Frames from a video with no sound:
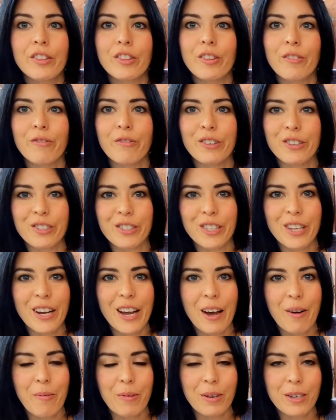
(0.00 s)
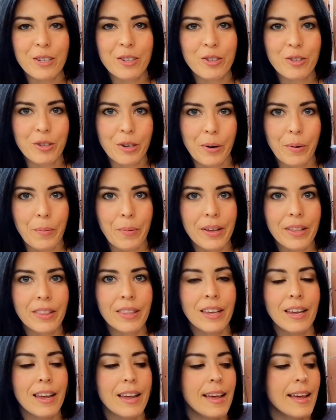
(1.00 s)
The first thing I want to start with
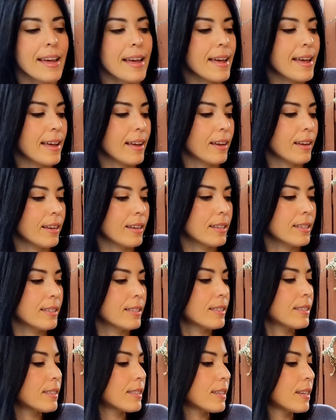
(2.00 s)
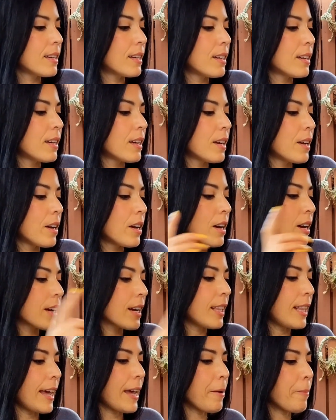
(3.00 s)
is
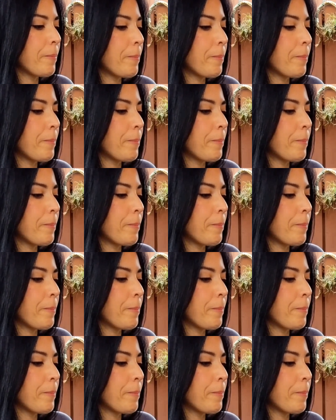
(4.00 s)
clay.